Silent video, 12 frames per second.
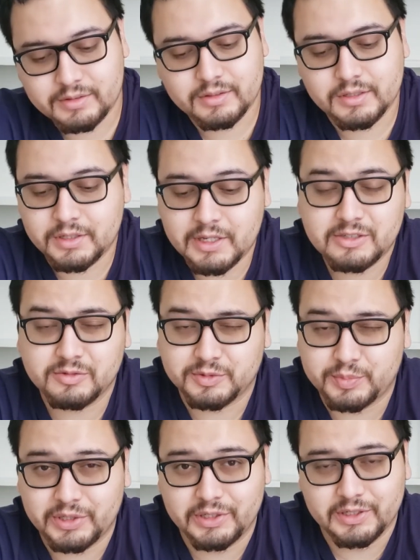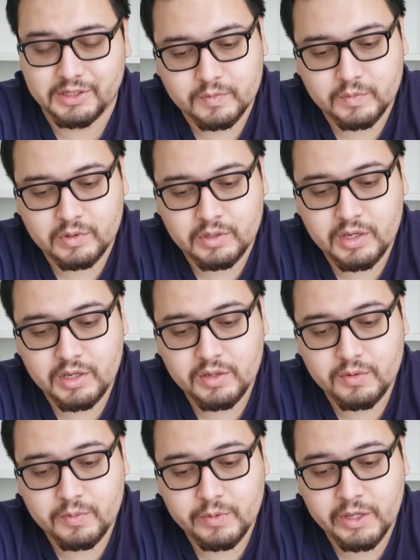The next one's pretty good.
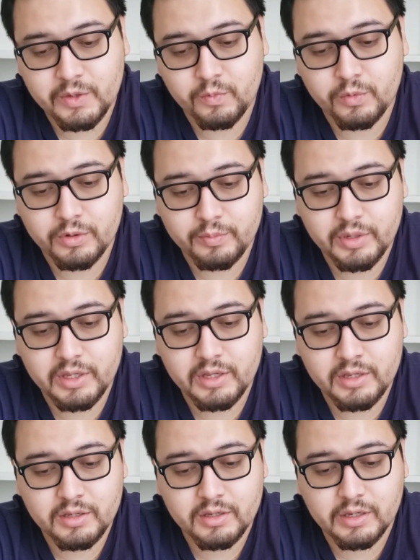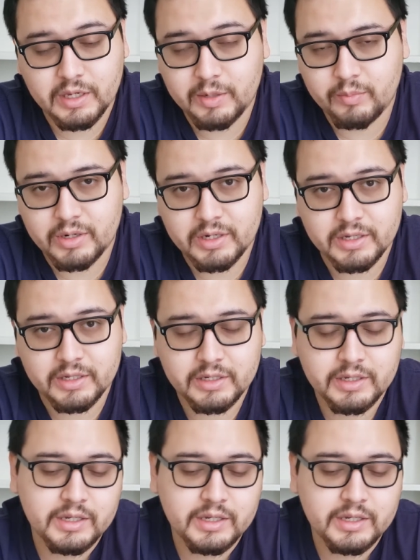He he would be in my